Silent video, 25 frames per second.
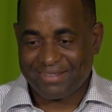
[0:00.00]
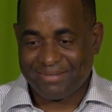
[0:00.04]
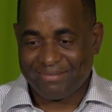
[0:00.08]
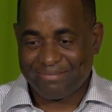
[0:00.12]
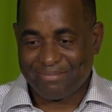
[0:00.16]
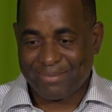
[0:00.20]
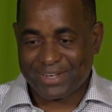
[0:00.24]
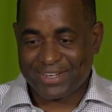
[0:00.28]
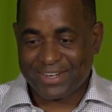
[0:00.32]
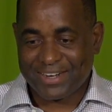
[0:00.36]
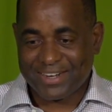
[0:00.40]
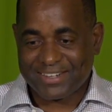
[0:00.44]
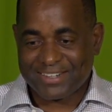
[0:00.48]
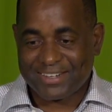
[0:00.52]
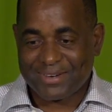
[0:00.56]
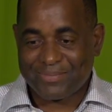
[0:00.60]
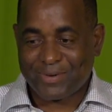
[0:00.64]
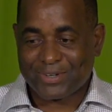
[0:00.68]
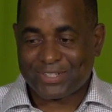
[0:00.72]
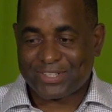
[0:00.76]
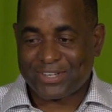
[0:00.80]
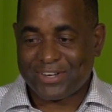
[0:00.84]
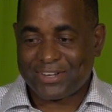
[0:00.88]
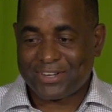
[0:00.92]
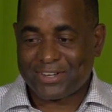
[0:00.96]
But it's an
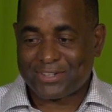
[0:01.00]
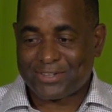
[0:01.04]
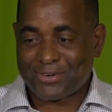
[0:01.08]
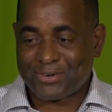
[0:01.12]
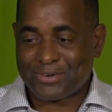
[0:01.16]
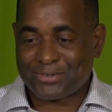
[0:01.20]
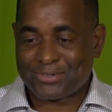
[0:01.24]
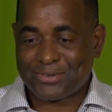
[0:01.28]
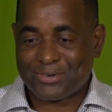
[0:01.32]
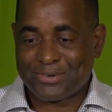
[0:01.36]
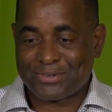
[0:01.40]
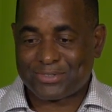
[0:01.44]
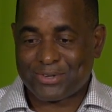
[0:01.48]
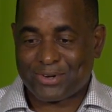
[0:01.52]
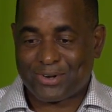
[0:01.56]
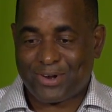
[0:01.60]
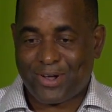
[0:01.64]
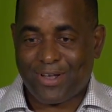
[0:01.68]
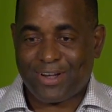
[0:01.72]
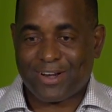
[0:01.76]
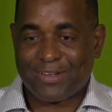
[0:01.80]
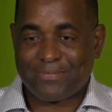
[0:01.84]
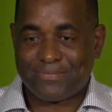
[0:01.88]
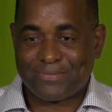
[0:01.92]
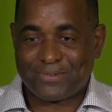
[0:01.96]
opportunity to
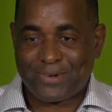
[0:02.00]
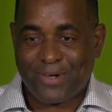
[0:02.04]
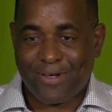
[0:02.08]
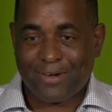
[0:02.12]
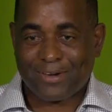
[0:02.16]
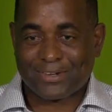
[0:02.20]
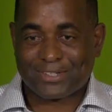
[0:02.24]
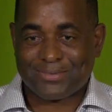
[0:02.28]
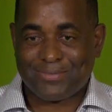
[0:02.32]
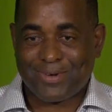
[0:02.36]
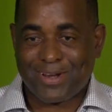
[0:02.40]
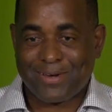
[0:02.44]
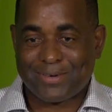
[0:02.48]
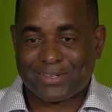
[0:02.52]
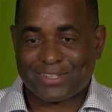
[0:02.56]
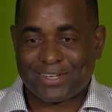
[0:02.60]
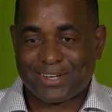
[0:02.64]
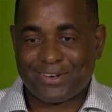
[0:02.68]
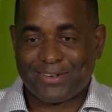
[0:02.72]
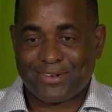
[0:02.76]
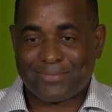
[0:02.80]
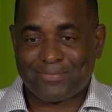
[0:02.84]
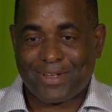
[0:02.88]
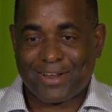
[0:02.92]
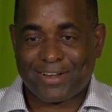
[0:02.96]
call somebody and say,
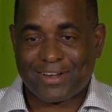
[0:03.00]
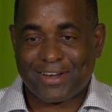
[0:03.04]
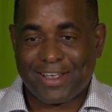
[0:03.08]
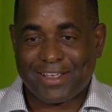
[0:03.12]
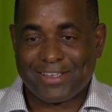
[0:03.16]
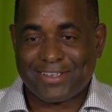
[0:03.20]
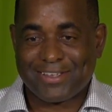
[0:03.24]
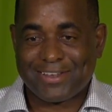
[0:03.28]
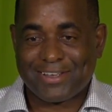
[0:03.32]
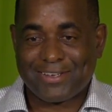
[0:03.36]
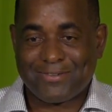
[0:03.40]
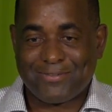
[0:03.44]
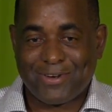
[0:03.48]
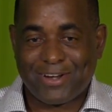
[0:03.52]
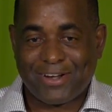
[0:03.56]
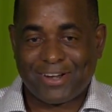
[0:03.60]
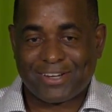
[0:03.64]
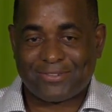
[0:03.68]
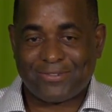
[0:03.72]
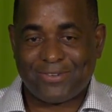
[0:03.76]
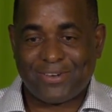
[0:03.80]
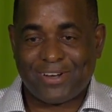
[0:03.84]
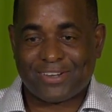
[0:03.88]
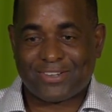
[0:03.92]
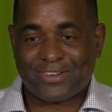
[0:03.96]
look, man, we're
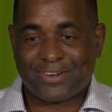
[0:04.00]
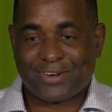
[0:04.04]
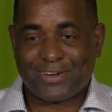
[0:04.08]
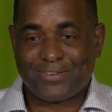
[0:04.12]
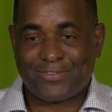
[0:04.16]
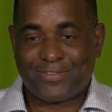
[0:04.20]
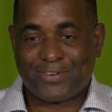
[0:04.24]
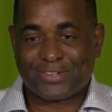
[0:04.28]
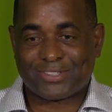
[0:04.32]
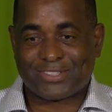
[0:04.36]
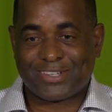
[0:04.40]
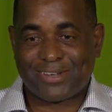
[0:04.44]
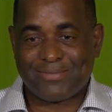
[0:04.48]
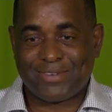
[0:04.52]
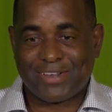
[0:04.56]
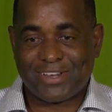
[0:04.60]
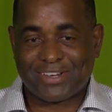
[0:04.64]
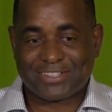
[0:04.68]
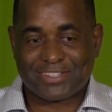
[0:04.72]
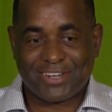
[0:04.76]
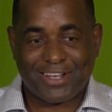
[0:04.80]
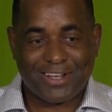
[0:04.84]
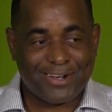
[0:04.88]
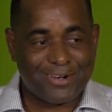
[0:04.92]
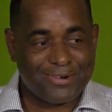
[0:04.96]
not talking for some
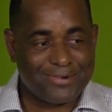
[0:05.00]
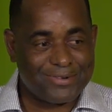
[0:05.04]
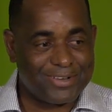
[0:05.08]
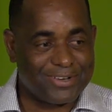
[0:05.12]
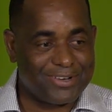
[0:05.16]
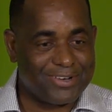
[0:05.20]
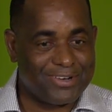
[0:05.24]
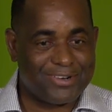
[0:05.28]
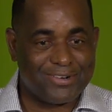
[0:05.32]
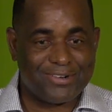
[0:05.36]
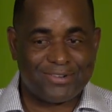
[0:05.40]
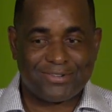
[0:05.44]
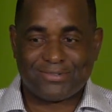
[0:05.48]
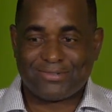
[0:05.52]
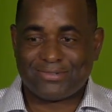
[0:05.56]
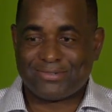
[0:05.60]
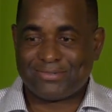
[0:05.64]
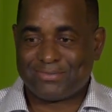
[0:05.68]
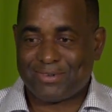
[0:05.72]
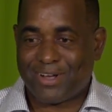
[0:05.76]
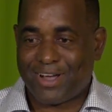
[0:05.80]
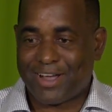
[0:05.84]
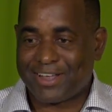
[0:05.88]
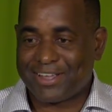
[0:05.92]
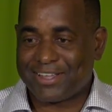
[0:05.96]
years now.
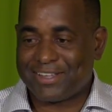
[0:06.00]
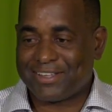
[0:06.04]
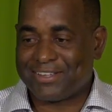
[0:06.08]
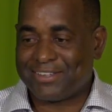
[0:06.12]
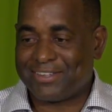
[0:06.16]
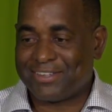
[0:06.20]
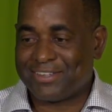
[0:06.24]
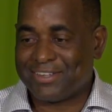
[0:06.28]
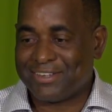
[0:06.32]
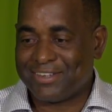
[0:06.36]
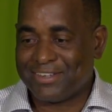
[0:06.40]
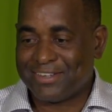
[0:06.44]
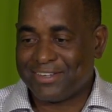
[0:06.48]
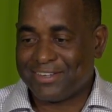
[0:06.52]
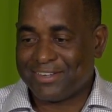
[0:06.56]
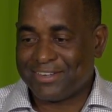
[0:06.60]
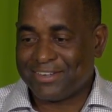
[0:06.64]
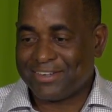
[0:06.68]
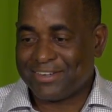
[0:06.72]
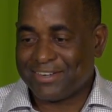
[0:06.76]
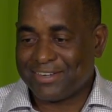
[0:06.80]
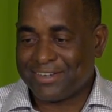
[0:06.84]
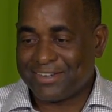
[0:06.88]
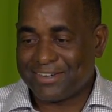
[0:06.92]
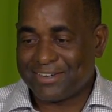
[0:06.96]
Why
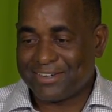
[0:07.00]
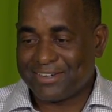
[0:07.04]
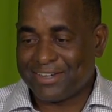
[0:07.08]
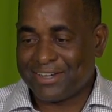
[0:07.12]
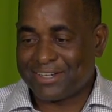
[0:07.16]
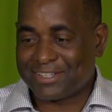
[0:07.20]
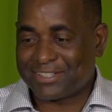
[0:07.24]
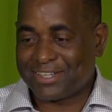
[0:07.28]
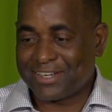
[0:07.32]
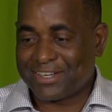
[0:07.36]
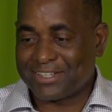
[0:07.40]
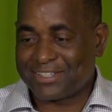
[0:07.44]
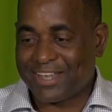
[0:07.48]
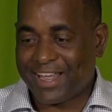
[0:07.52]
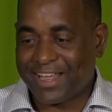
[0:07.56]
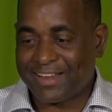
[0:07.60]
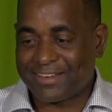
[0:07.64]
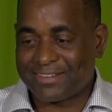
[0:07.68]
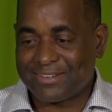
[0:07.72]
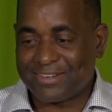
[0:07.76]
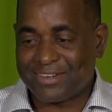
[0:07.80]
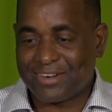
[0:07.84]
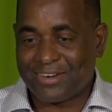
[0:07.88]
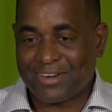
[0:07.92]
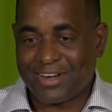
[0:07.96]
this thing
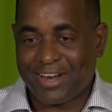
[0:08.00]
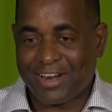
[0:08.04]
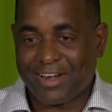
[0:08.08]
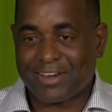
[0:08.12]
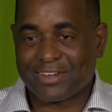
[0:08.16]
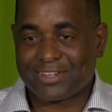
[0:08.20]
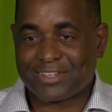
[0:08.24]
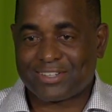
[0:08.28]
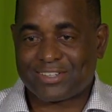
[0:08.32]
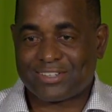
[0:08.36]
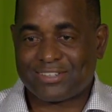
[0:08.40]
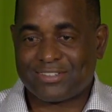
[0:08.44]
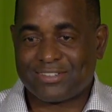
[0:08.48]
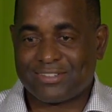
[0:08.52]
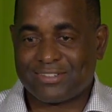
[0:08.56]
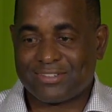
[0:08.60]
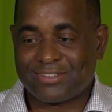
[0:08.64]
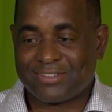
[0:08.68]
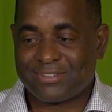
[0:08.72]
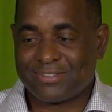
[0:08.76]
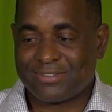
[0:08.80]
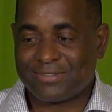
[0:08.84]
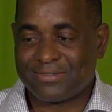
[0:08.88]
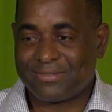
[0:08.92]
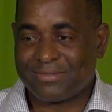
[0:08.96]
tight? Let us
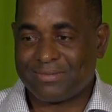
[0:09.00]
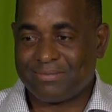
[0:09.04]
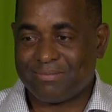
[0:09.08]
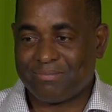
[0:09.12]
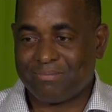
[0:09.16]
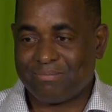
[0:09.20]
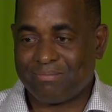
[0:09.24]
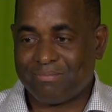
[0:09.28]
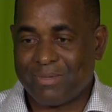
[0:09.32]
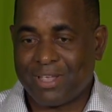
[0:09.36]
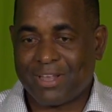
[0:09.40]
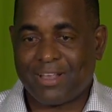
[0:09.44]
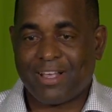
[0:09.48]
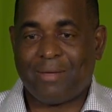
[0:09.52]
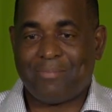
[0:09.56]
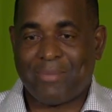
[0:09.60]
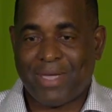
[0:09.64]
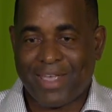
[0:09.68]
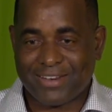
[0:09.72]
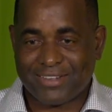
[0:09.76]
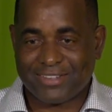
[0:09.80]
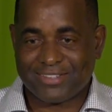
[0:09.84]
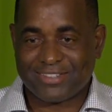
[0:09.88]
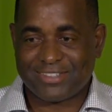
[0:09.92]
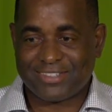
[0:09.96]
make
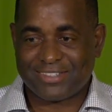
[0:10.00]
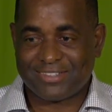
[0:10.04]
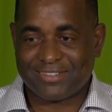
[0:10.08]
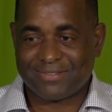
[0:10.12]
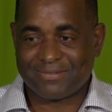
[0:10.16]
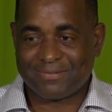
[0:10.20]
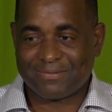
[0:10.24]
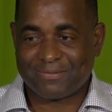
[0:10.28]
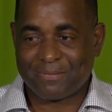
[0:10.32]
amends.